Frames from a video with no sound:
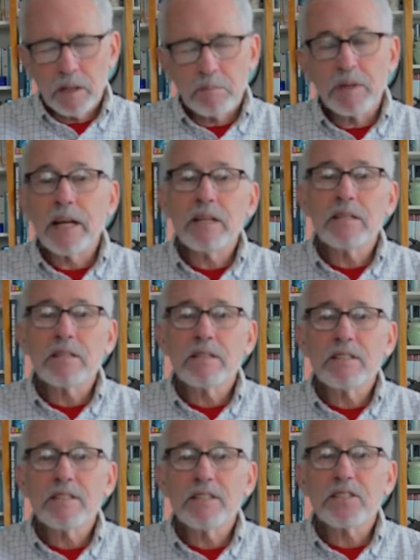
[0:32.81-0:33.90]

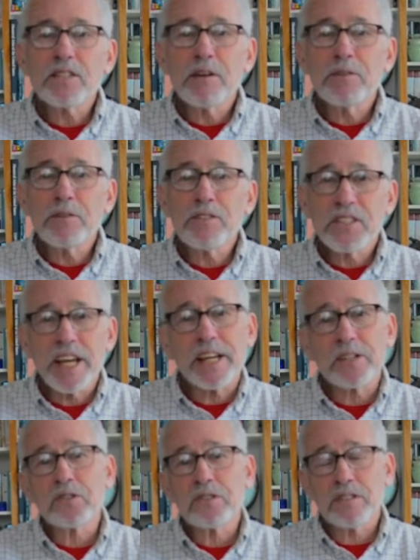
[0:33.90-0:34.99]
plants discovered
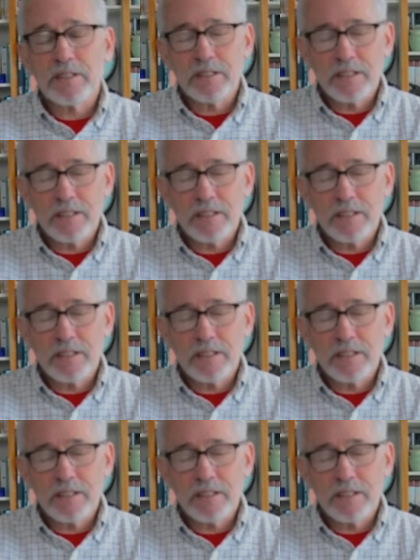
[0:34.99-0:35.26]
sex.